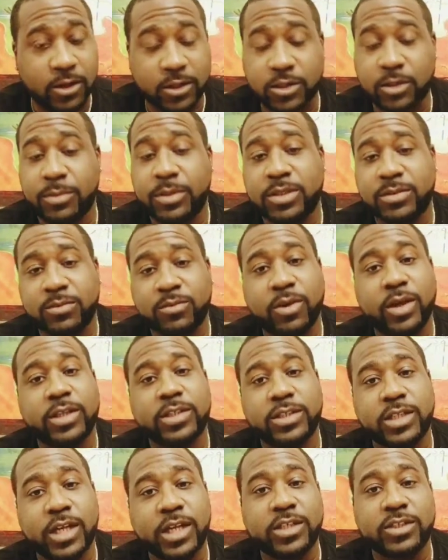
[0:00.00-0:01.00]
It's going to be some
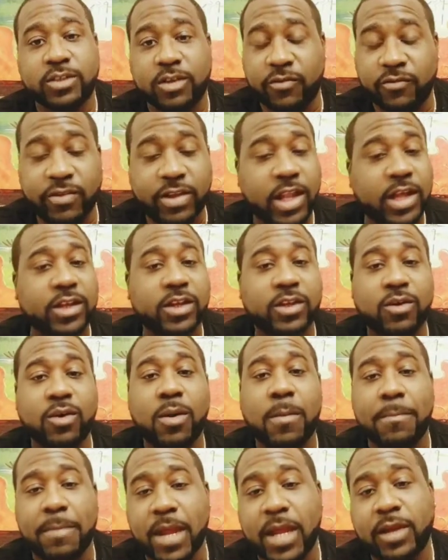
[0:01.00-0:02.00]
crazy days. You're going to feel like you're
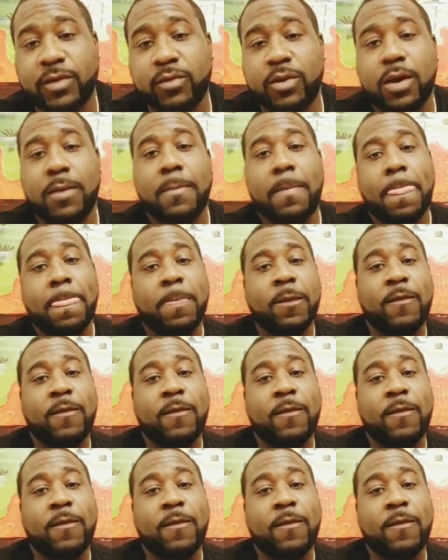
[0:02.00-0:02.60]
going bankrupt.